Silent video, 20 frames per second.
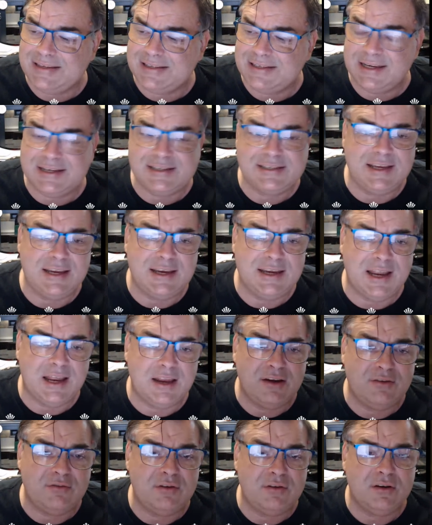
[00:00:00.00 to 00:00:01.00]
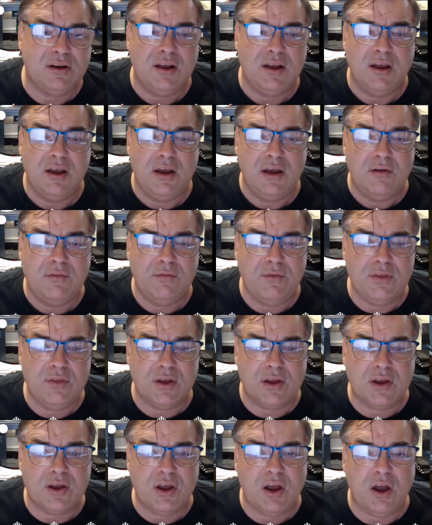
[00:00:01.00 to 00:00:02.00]
1600 for
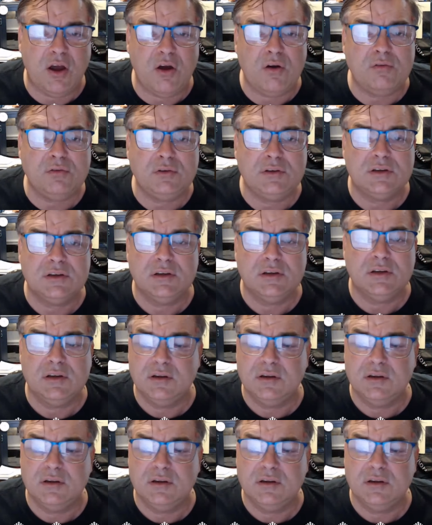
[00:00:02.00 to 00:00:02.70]
the Colt.